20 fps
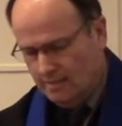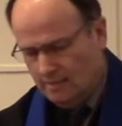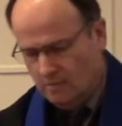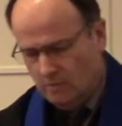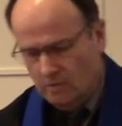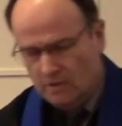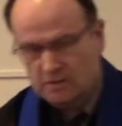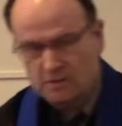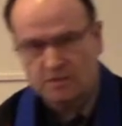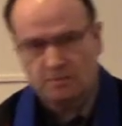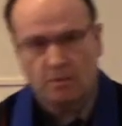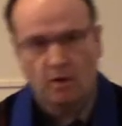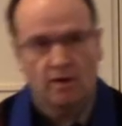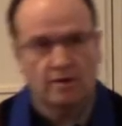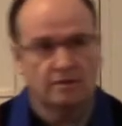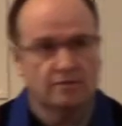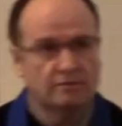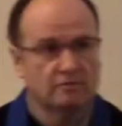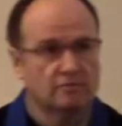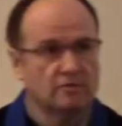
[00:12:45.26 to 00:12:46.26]
Once
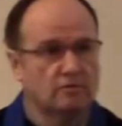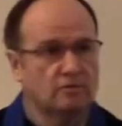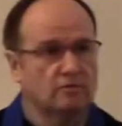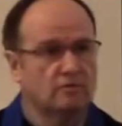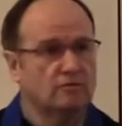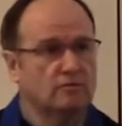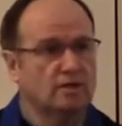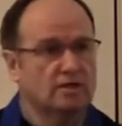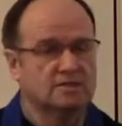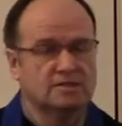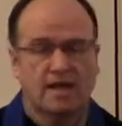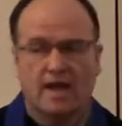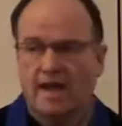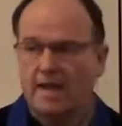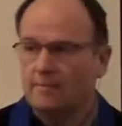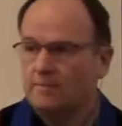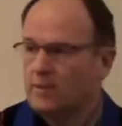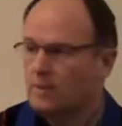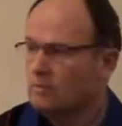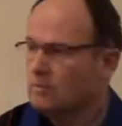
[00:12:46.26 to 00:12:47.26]
upon a
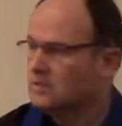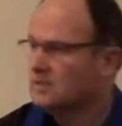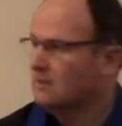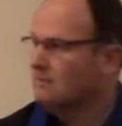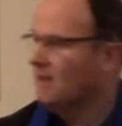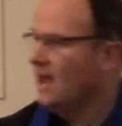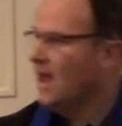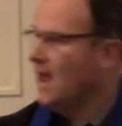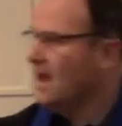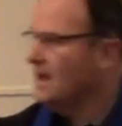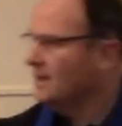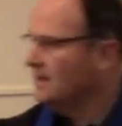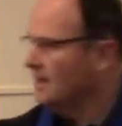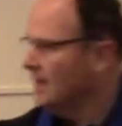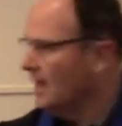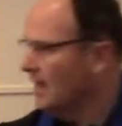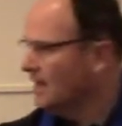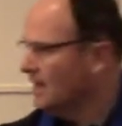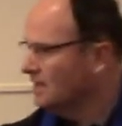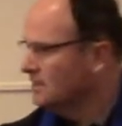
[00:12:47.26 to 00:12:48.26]
time, there was a man
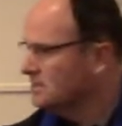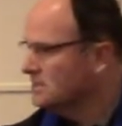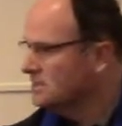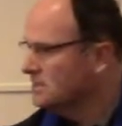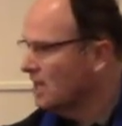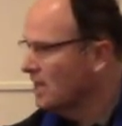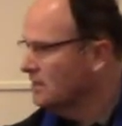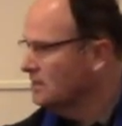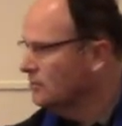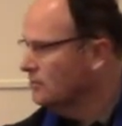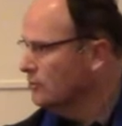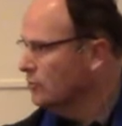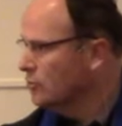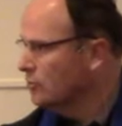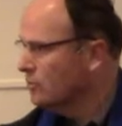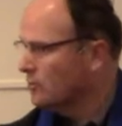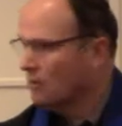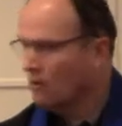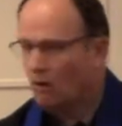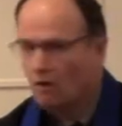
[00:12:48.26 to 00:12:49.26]
and his son who
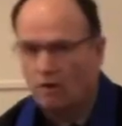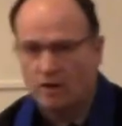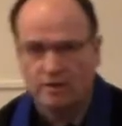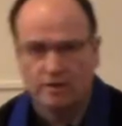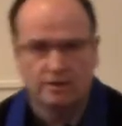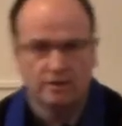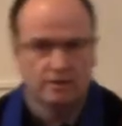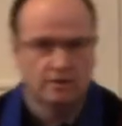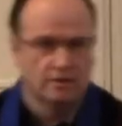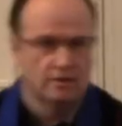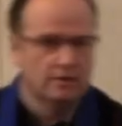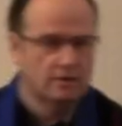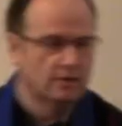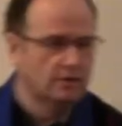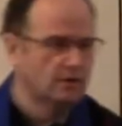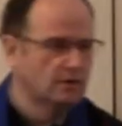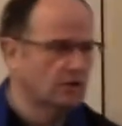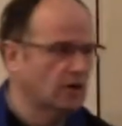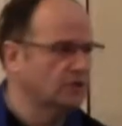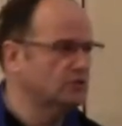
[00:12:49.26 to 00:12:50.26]
were on
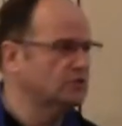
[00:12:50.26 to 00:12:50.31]
a